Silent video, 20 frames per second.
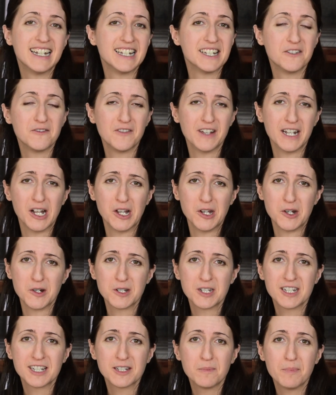Does it fit in
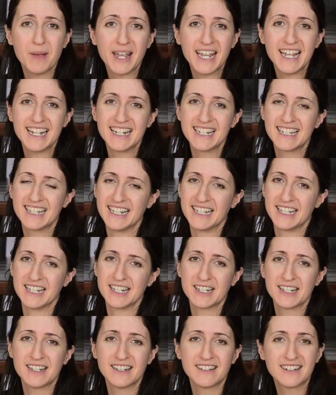your space? Is
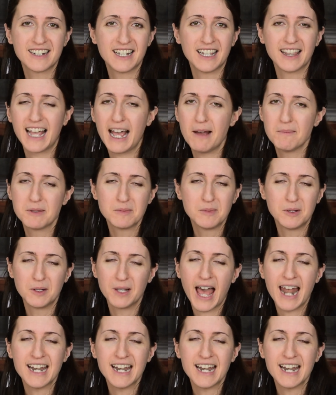it collapsible?